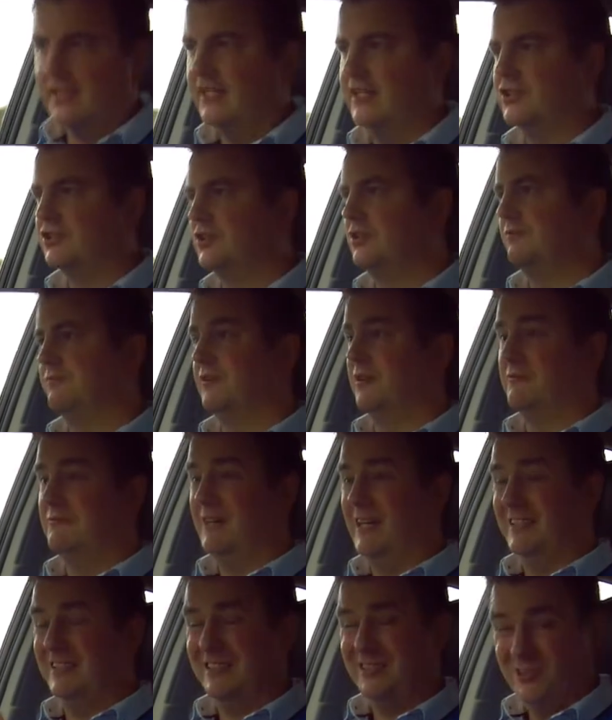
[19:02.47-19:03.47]
It's good for the
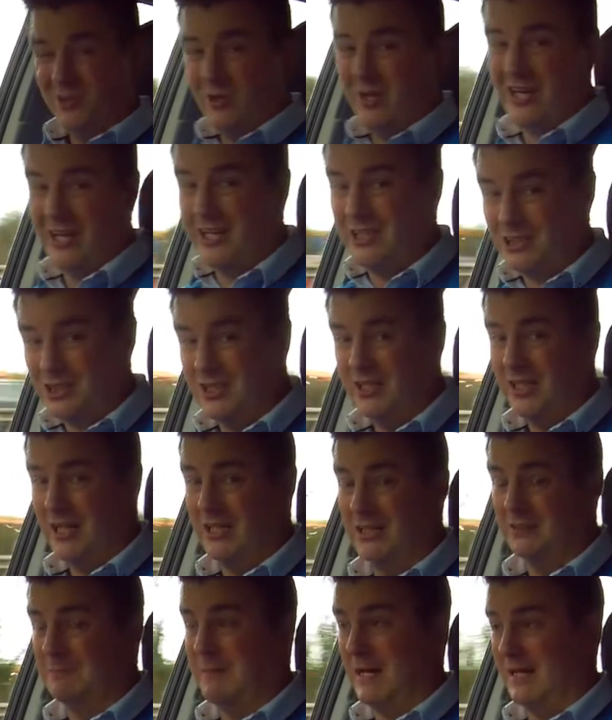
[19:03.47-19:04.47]
fact it's not actually that
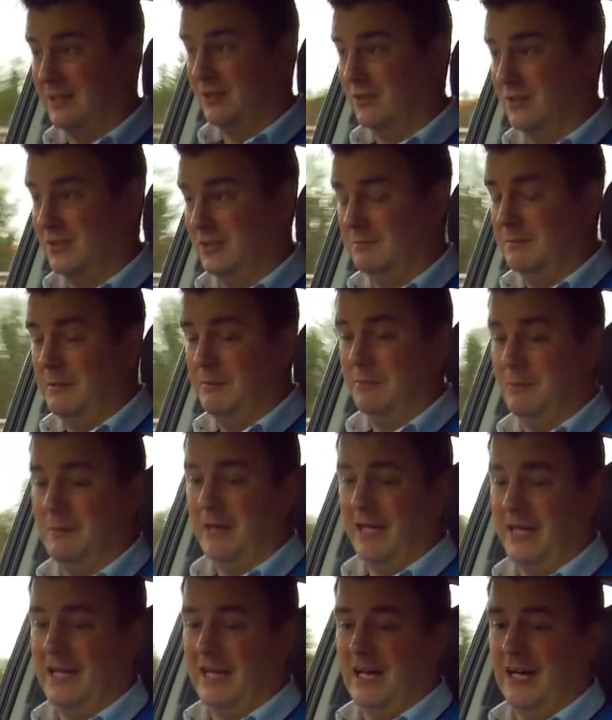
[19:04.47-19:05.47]
as bad look as people
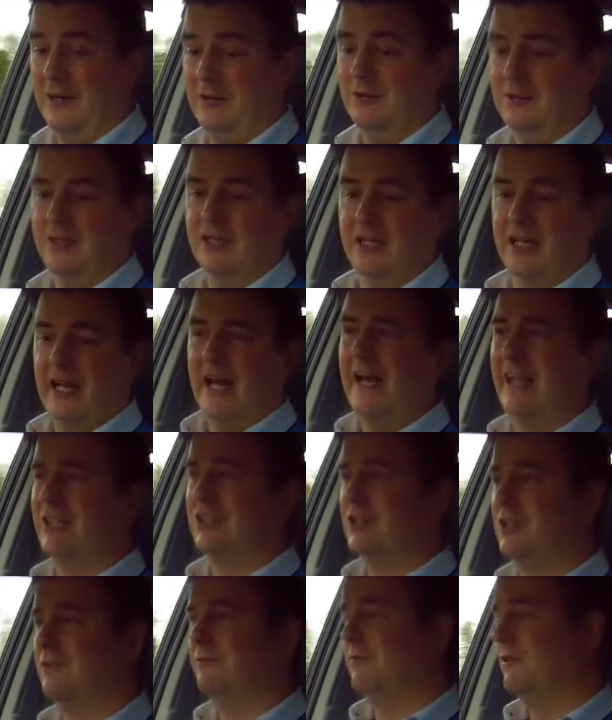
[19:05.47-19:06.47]
make out. It's
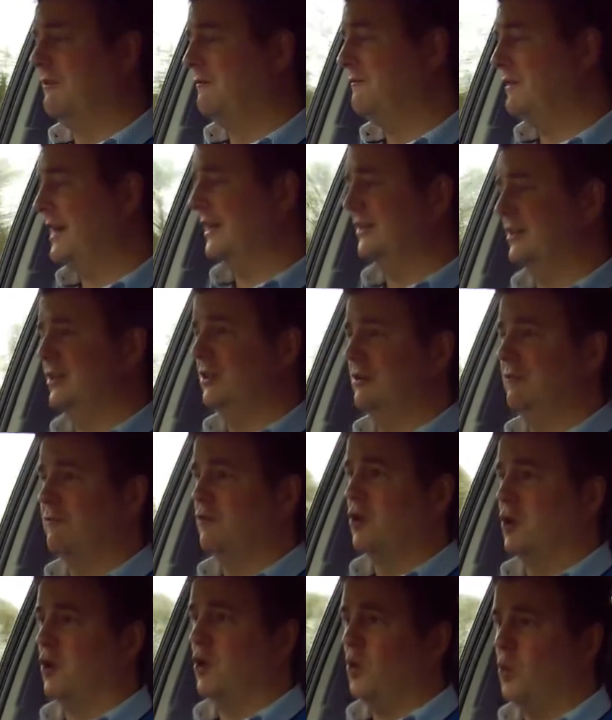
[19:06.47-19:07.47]
good for the fact that you've
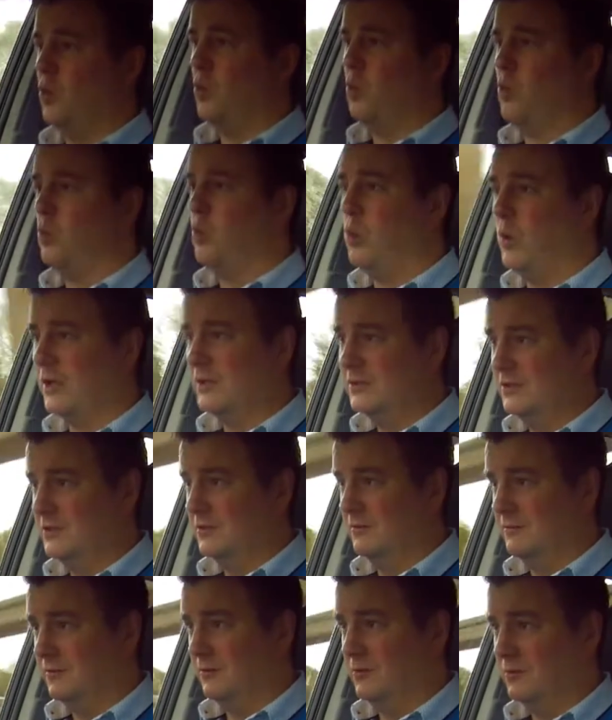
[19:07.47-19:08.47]
got
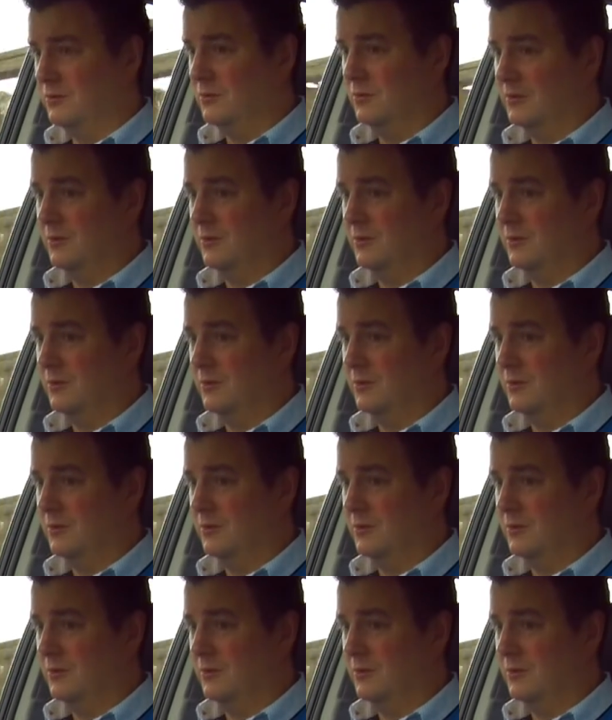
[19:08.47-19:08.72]
wonderful,